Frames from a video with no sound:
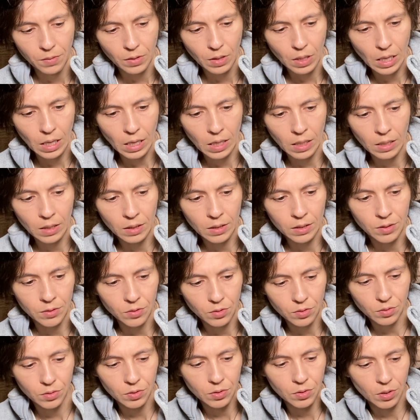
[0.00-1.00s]
And
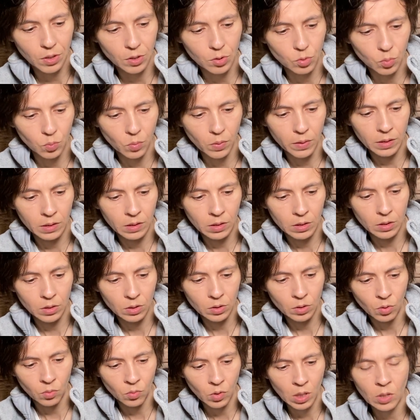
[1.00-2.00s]
this one, you
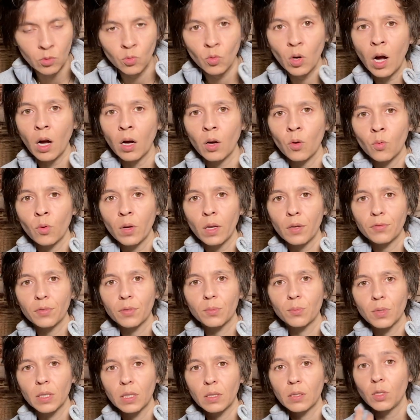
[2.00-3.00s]
don't want to walk away
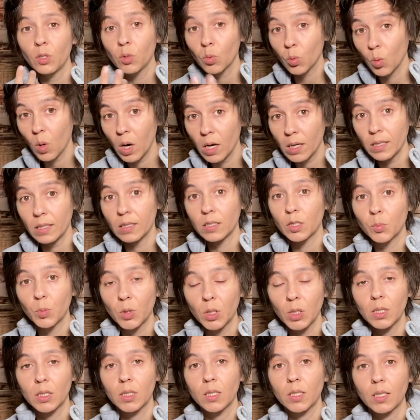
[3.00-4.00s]
from it. You want to
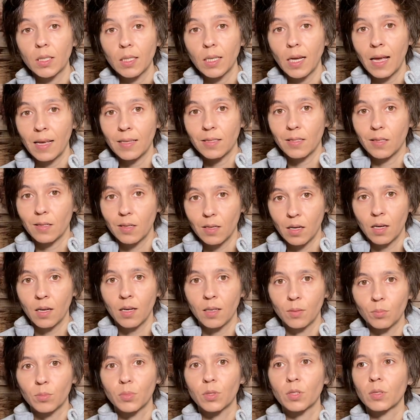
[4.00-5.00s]
experience it as it
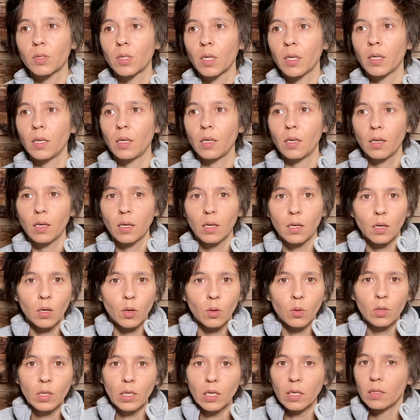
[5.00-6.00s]
comes. Like,
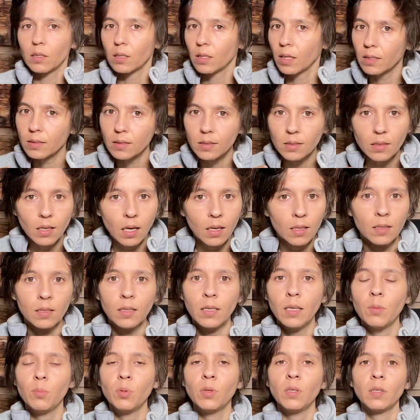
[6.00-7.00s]
okay, let's not
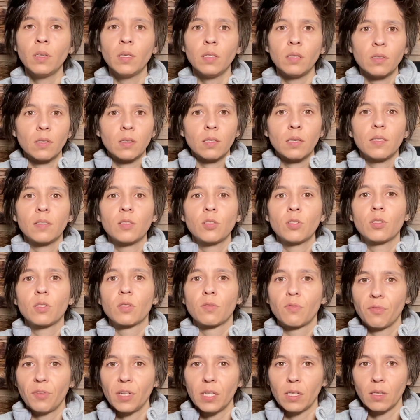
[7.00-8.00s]
label this. Let's just
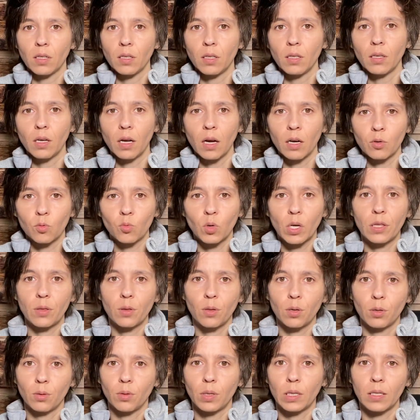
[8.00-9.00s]
feel our way
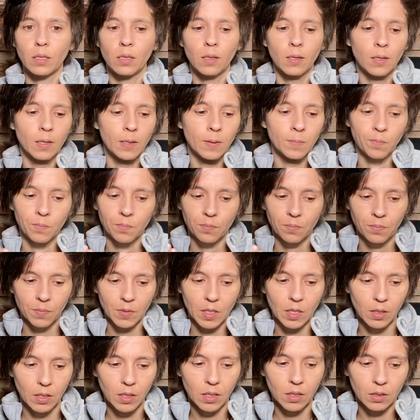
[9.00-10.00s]
through it.
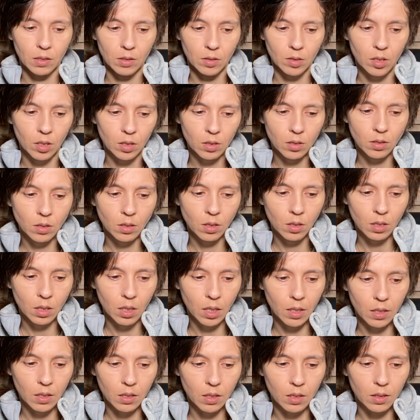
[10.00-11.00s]
Again, it does look
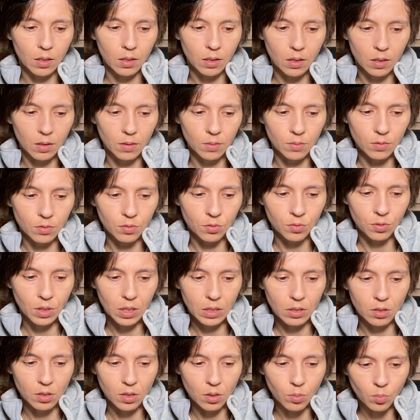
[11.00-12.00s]
like a
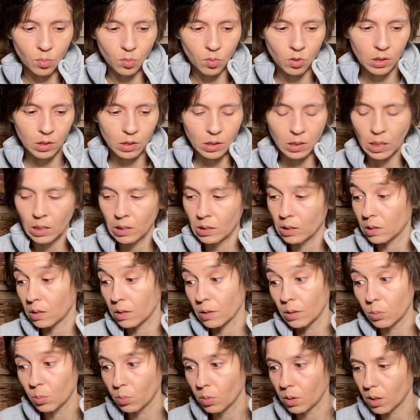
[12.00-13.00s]
friendship more than
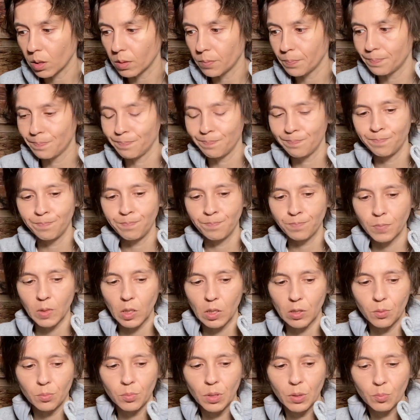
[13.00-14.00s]
anything, but
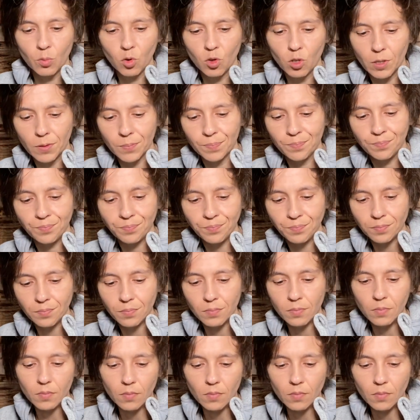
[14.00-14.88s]
could be more. Let